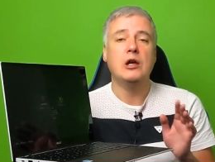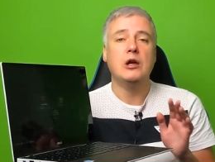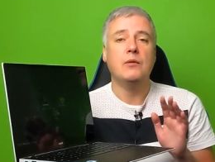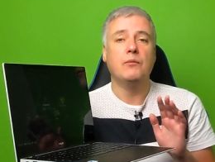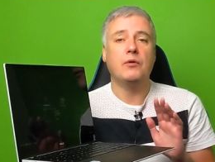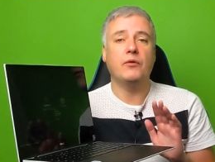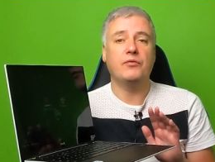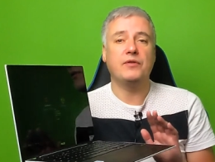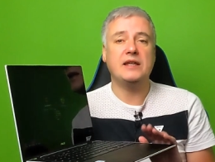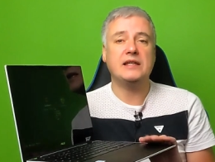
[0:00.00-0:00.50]

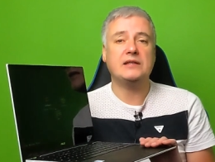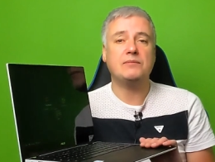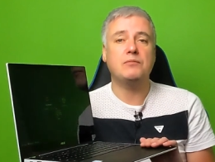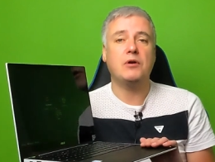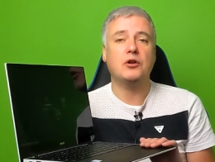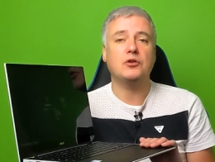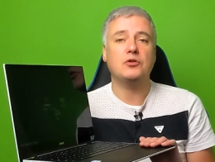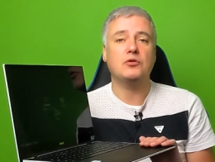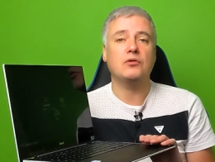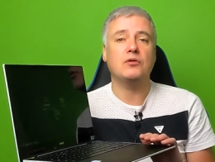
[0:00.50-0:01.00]
But this
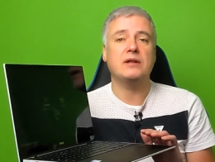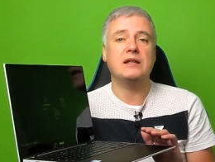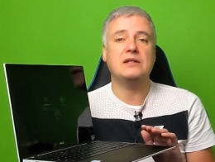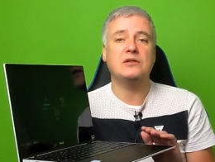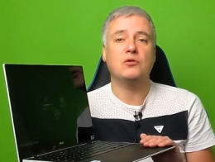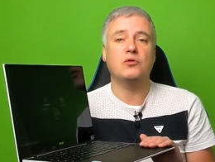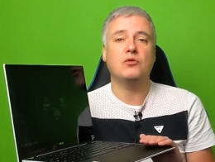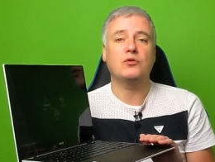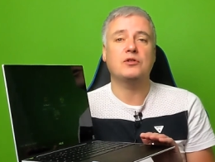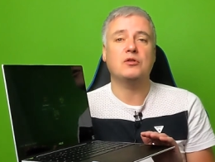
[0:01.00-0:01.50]
model is
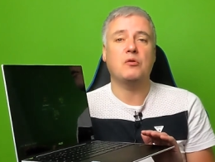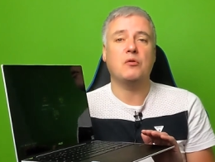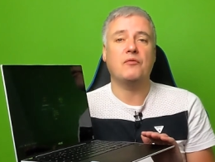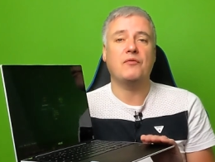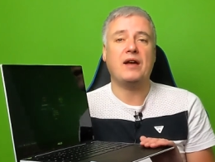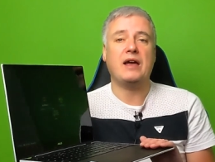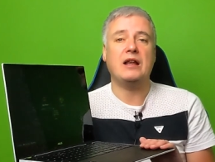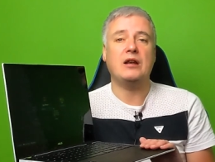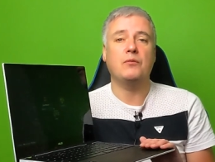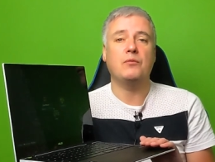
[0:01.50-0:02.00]
also
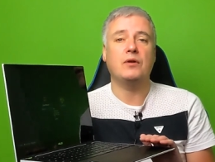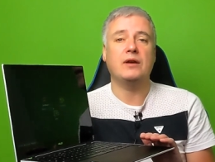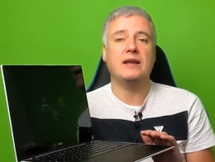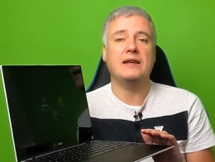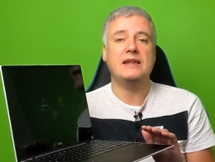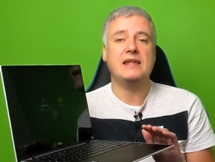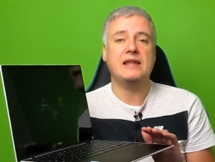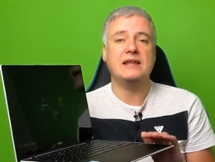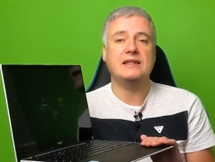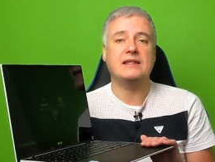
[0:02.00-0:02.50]
available in
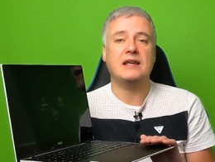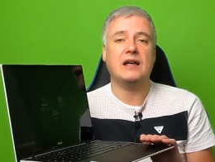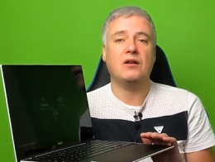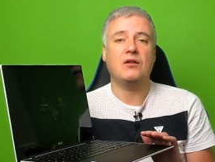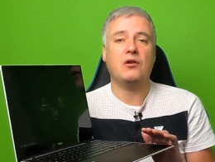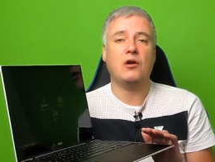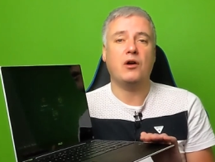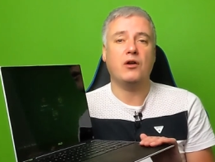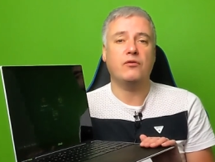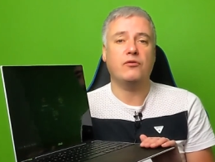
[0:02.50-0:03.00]
the
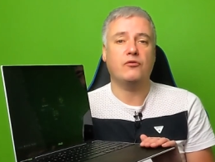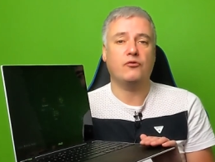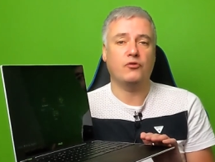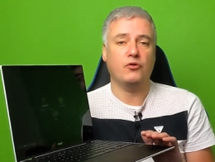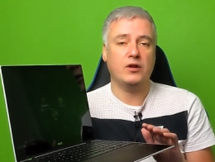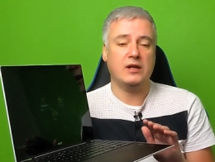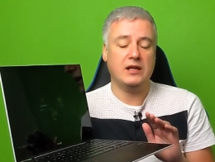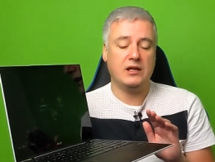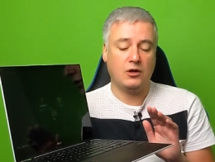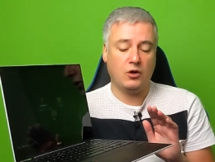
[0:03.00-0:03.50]
Intel i
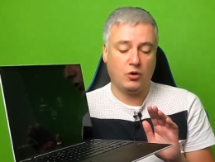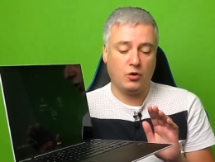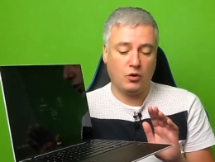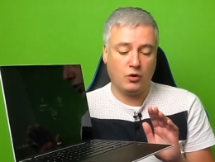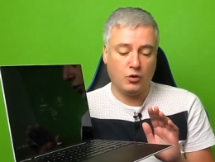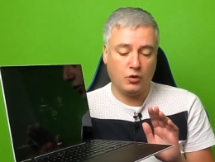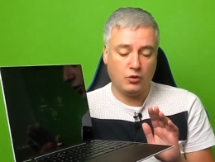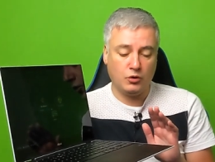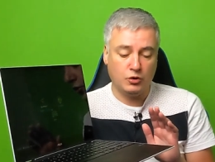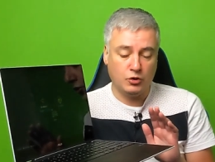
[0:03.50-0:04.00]
three
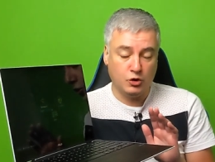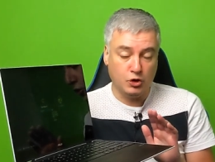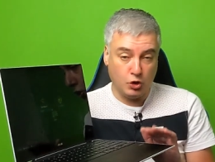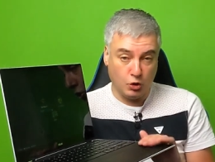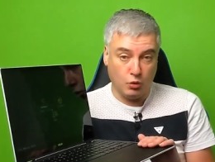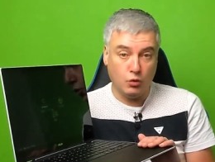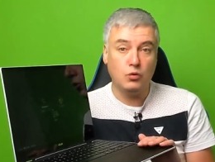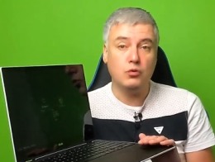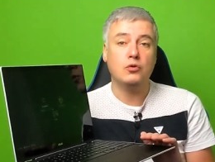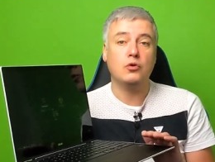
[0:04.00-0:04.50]

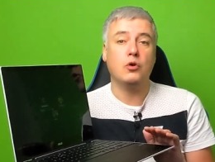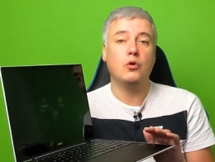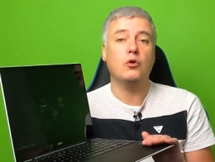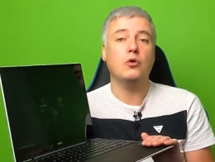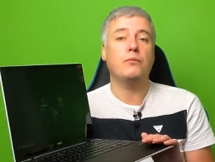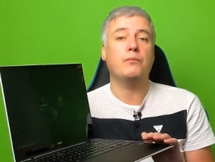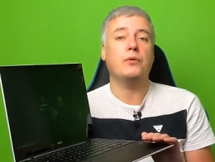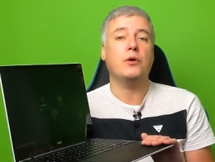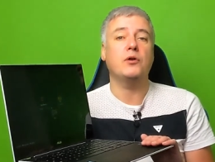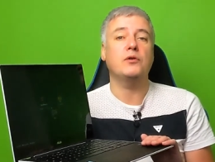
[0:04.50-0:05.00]
dual
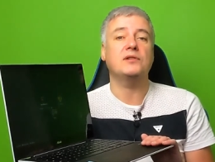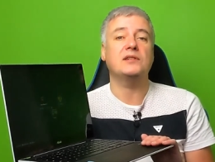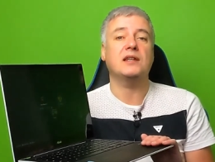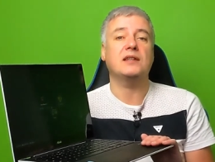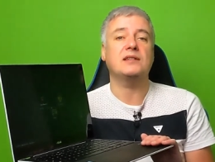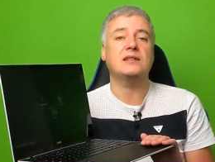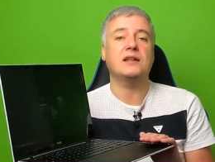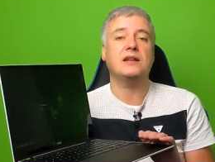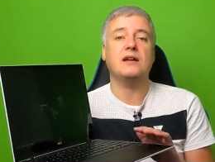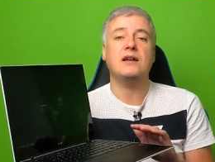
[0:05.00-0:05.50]
core
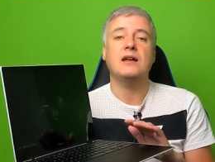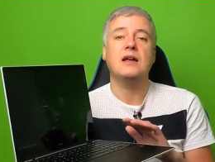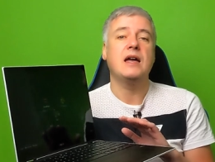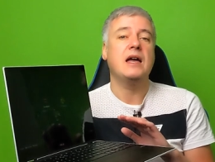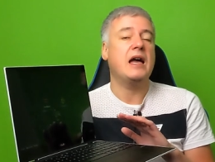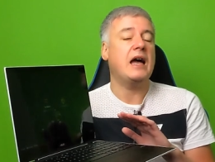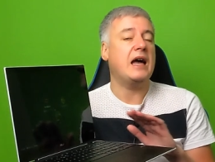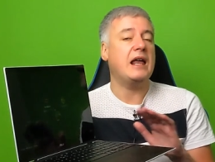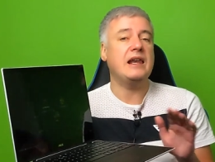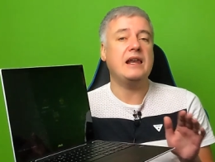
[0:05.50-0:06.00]
processor,
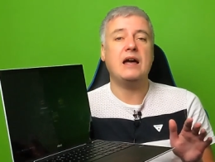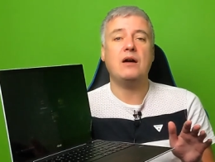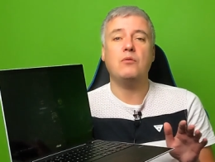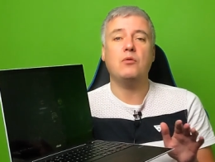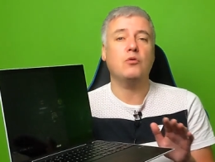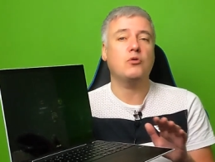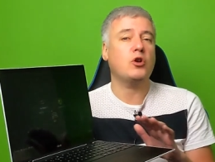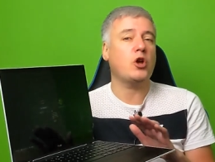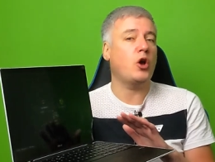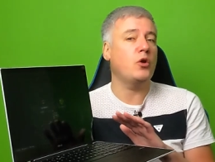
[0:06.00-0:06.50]
and that
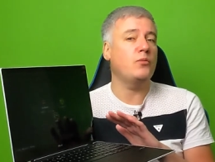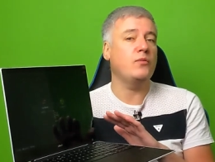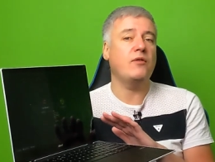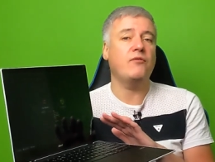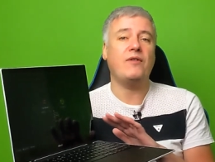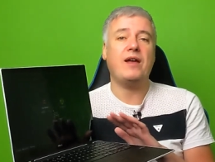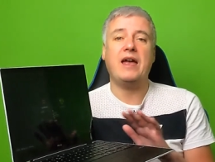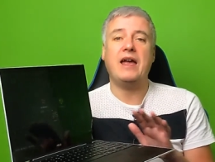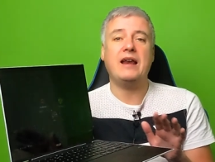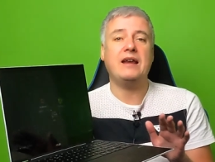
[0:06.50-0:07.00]
will cope
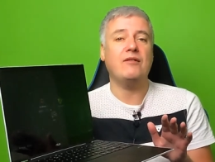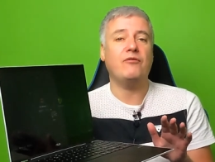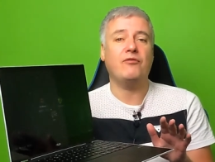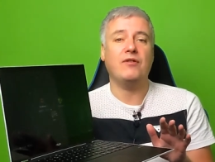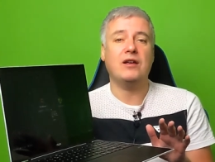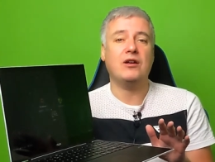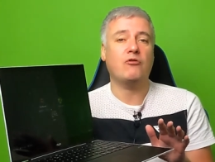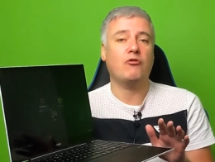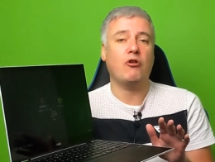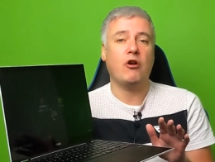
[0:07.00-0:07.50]
with
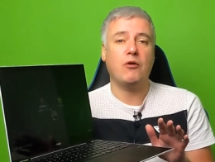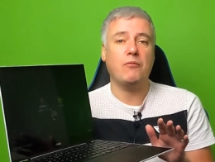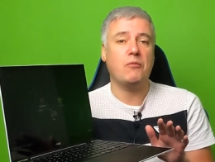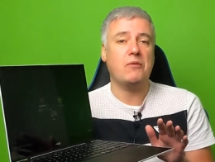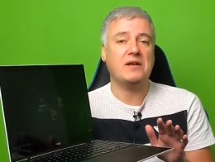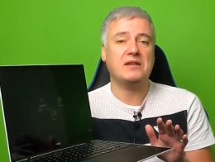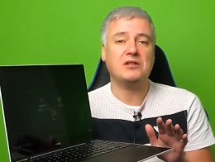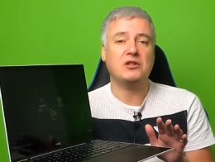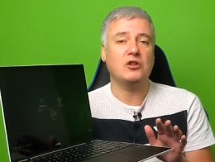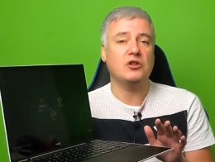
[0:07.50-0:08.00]
anything Chrome O
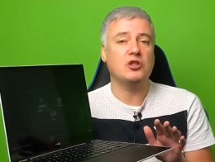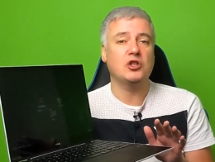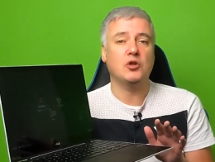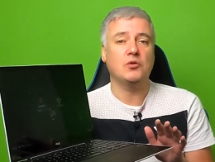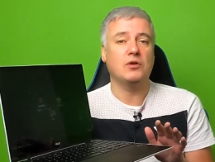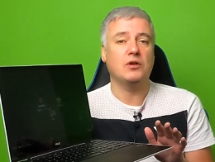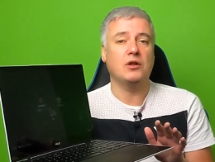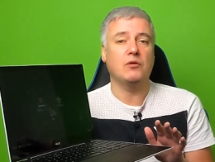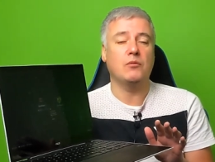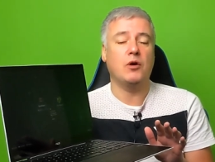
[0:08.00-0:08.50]
S can do
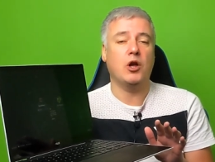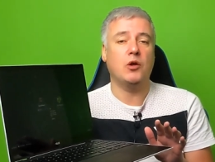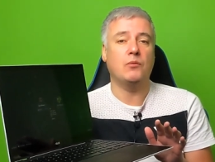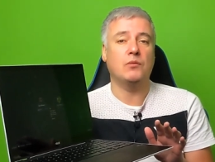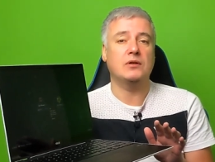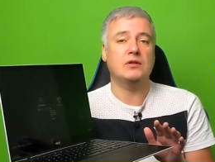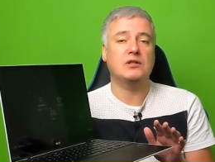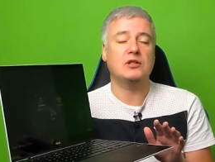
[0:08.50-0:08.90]
at the moment.